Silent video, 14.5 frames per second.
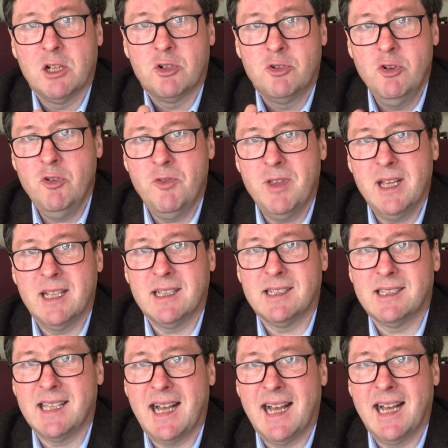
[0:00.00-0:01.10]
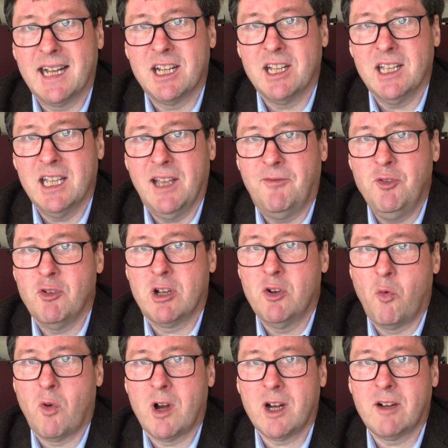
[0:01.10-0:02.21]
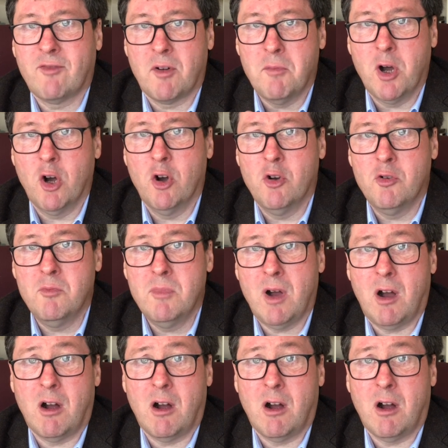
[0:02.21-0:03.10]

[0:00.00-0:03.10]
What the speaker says: Truth is that if you can work from home,